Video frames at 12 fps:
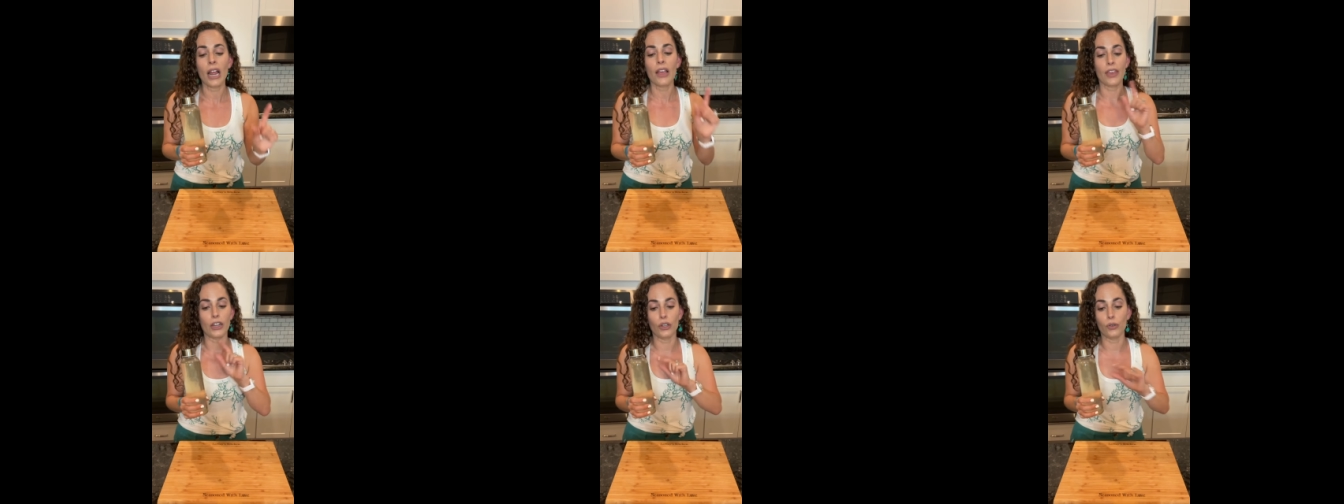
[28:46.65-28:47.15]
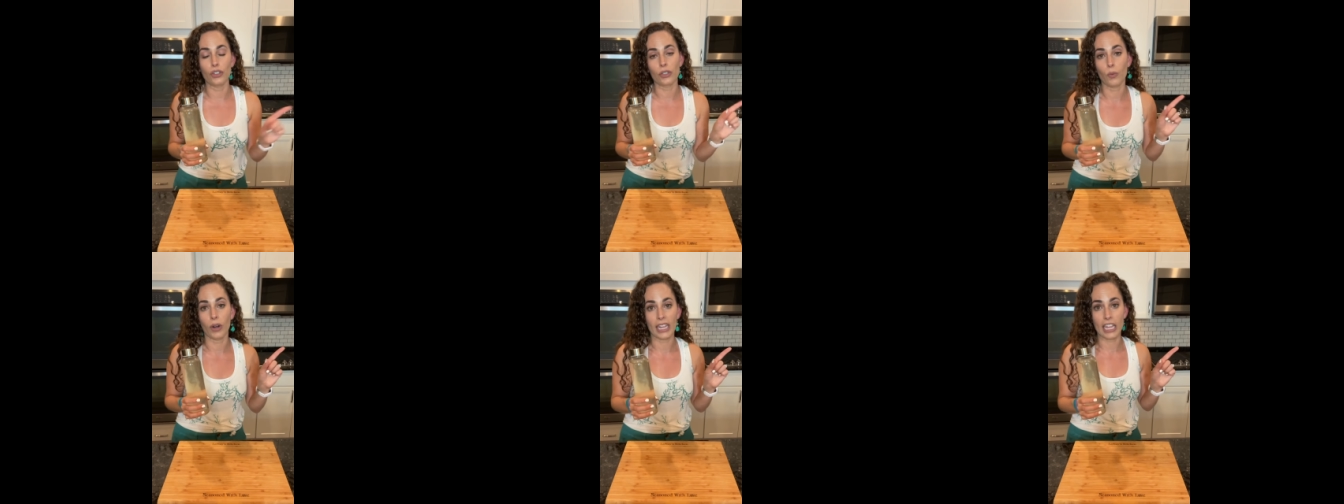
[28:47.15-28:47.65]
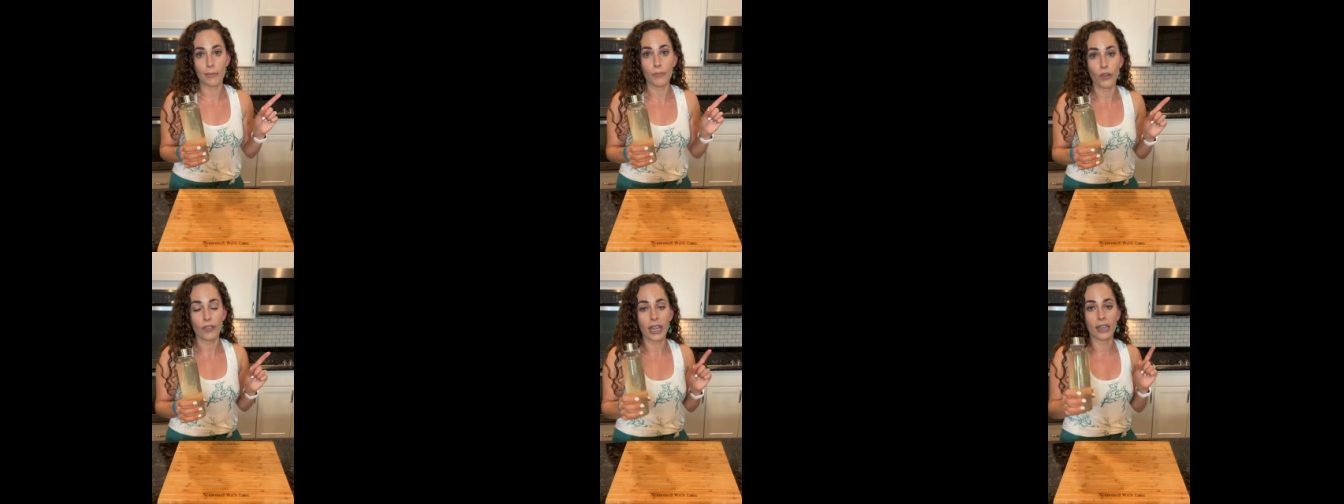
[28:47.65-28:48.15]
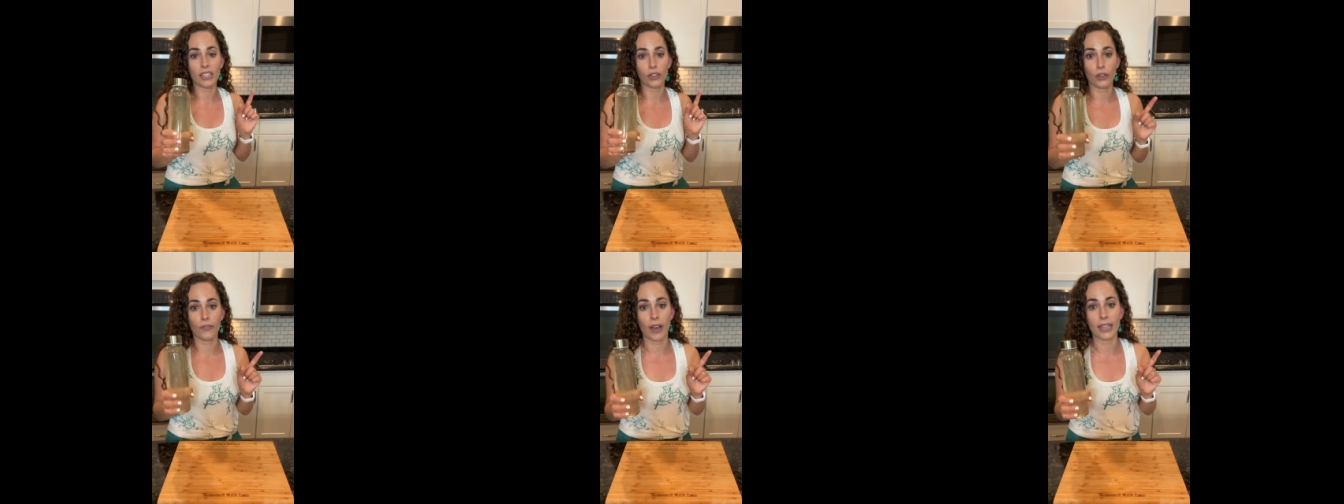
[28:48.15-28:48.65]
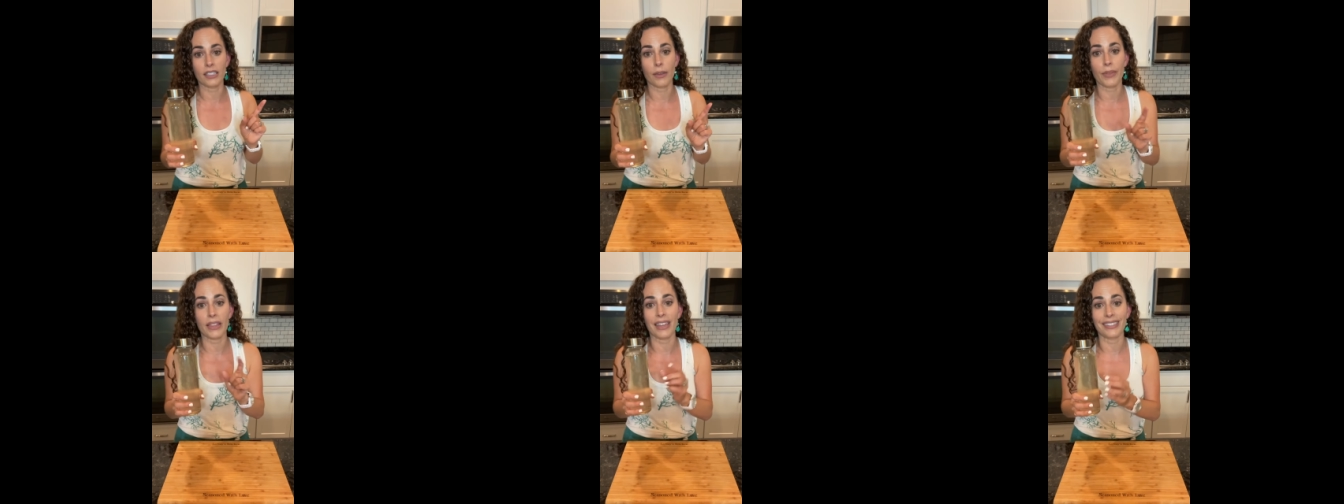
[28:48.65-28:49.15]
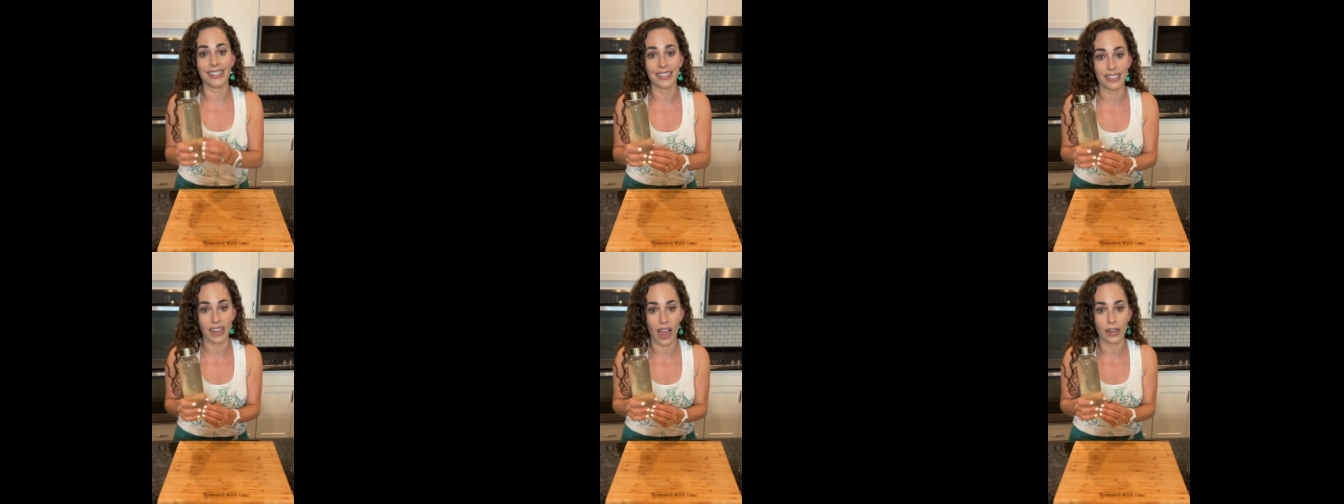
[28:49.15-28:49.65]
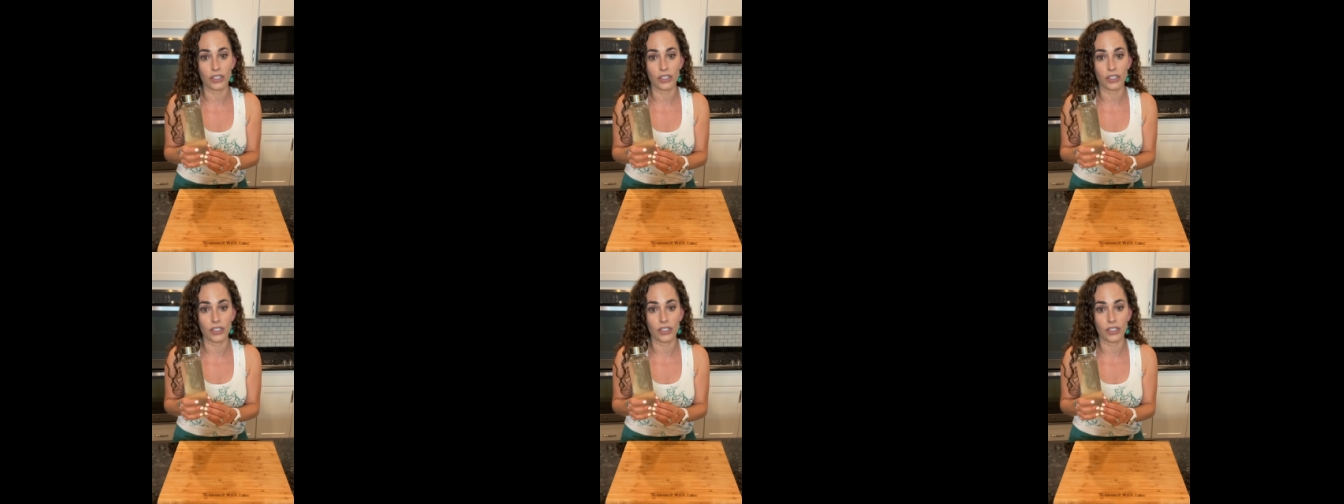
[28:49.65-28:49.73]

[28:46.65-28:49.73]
then you just want to keep moving until you find something that does not.